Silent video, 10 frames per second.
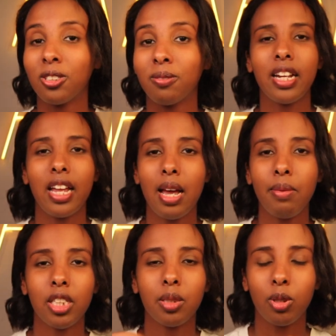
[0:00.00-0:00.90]
The
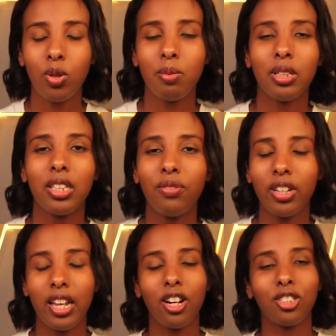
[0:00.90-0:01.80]
dynamics between the
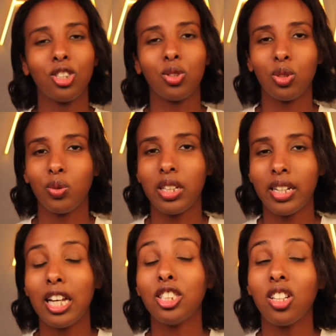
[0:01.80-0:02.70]
different characters was really
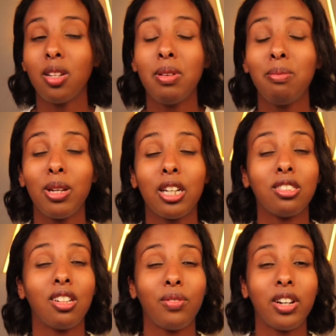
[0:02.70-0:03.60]
nice. It could be
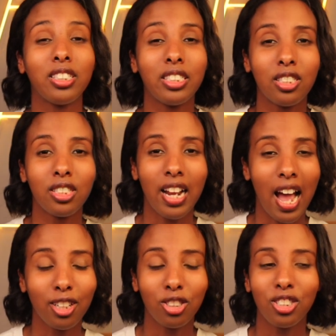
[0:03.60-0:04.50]
because they're very seasoned
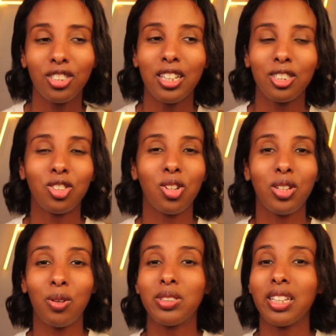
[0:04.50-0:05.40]
actors, and so
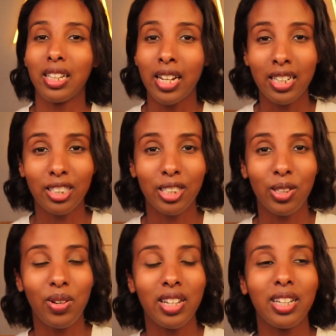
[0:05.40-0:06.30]
there was a lightness
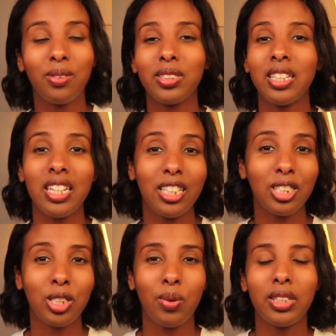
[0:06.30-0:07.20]
to it, there was an
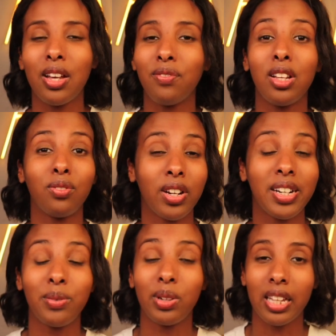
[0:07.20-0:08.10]
ease to it that felt
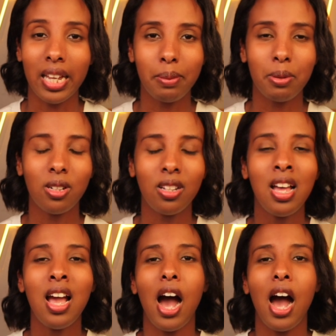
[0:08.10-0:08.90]
very relatable.